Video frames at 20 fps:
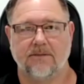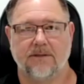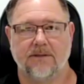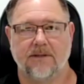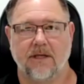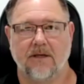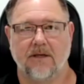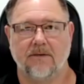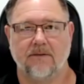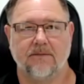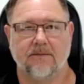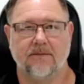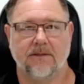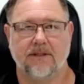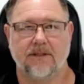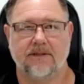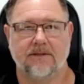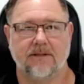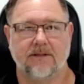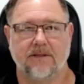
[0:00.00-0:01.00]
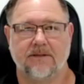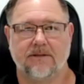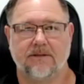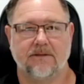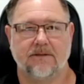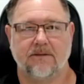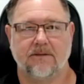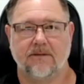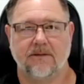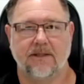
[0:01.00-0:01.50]
So
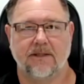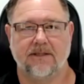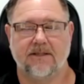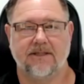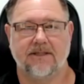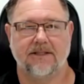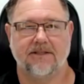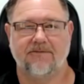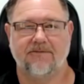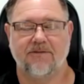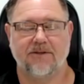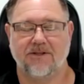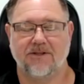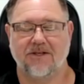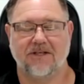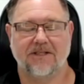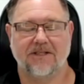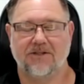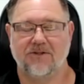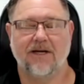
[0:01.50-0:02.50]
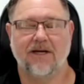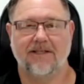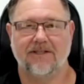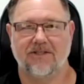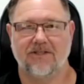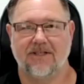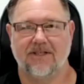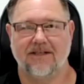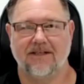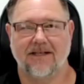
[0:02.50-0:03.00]
it just feels like a
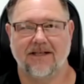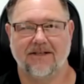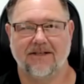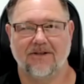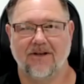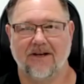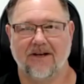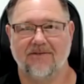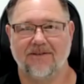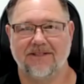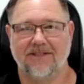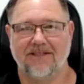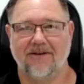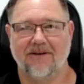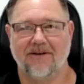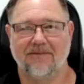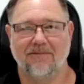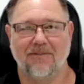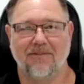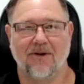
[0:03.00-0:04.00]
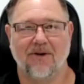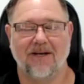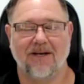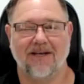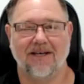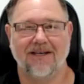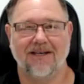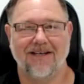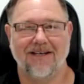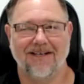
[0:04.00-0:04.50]
tragedy that life is going
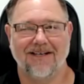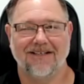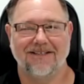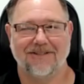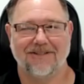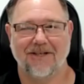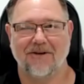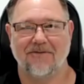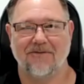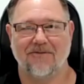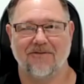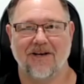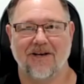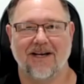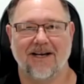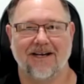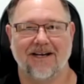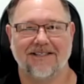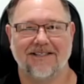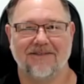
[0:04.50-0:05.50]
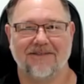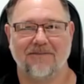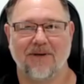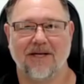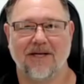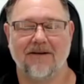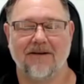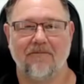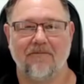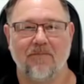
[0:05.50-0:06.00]
by so fast.
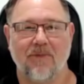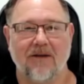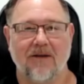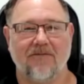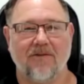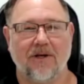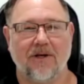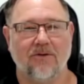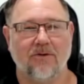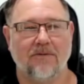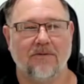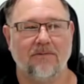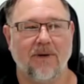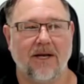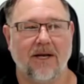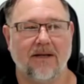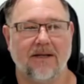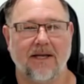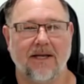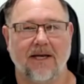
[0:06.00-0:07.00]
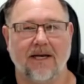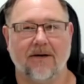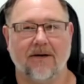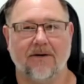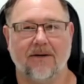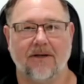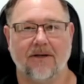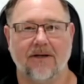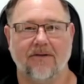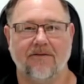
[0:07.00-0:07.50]
But if I look back
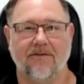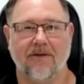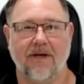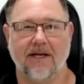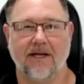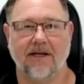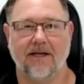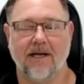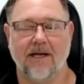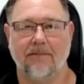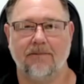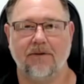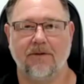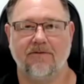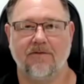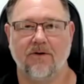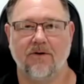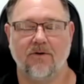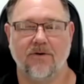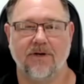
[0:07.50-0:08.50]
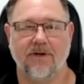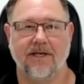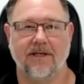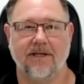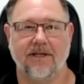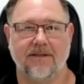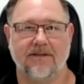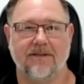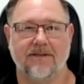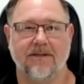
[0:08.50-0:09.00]
now, I've had a couple of
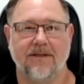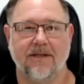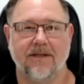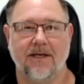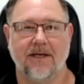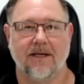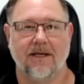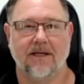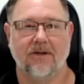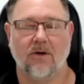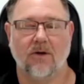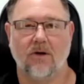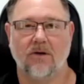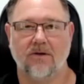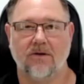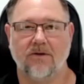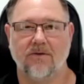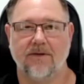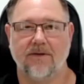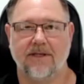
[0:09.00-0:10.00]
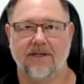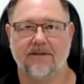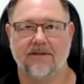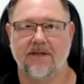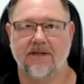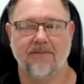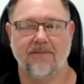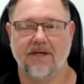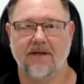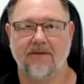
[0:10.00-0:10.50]
careers, long
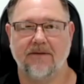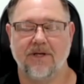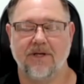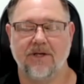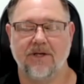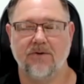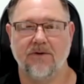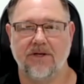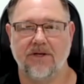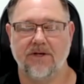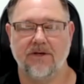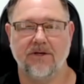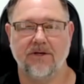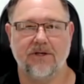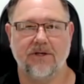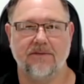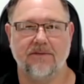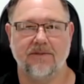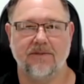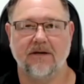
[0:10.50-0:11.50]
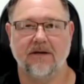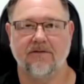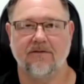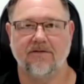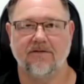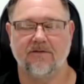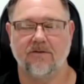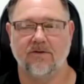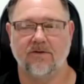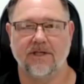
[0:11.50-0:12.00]
careers. I mean, I've been doing YouTube now
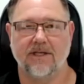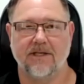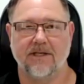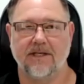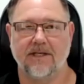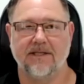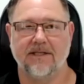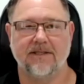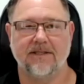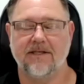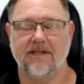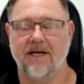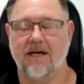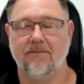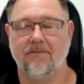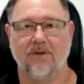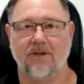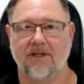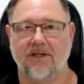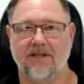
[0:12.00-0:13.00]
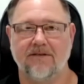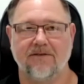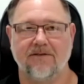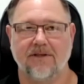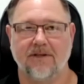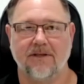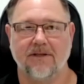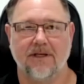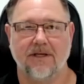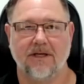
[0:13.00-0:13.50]
for 14 years. I can't believe
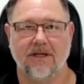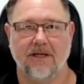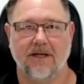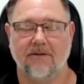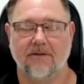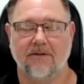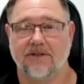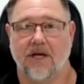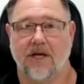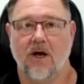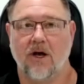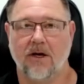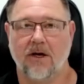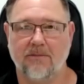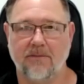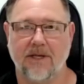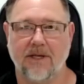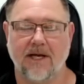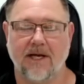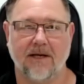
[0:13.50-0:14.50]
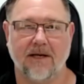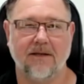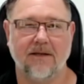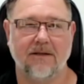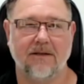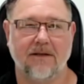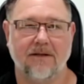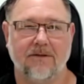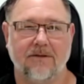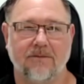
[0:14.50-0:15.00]
it. And I was a home
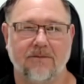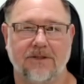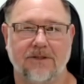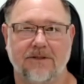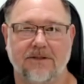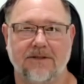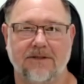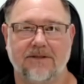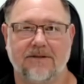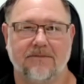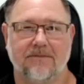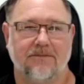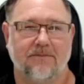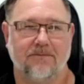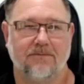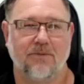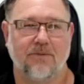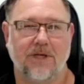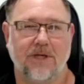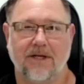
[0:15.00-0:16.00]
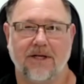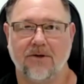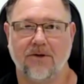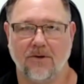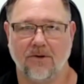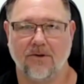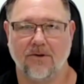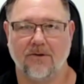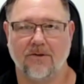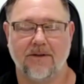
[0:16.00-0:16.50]
dad, which is pretty
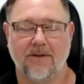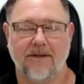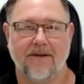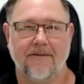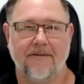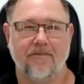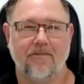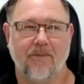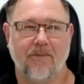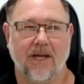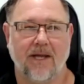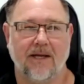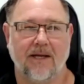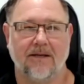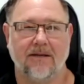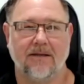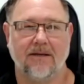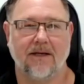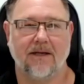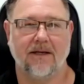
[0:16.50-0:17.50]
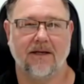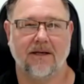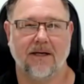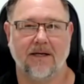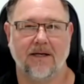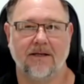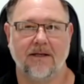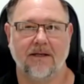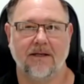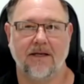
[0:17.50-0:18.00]
cool, and
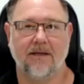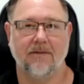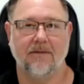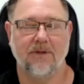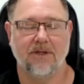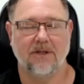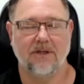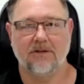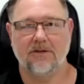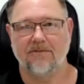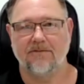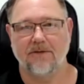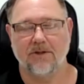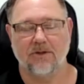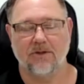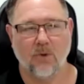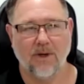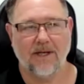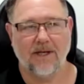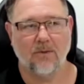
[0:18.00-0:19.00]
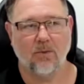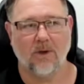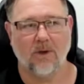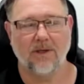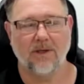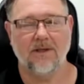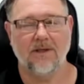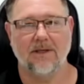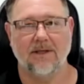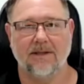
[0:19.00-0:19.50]
in the military for
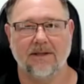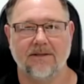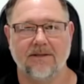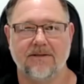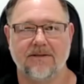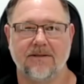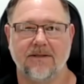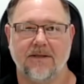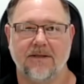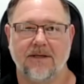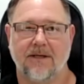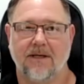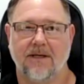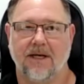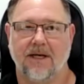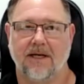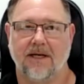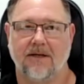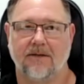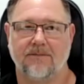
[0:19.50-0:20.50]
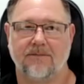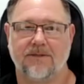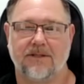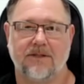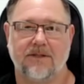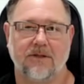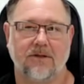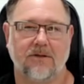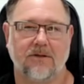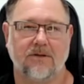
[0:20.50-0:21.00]
21 years, and I'm
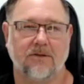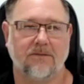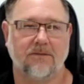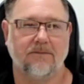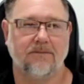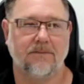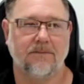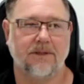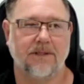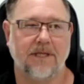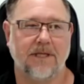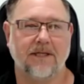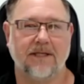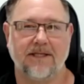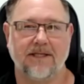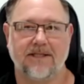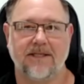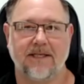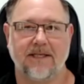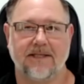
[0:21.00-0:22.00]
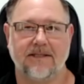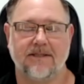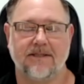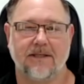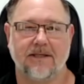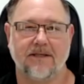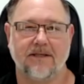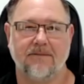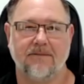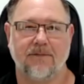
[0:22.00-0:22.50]
still nearly
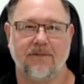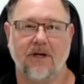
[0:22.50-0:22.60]
60.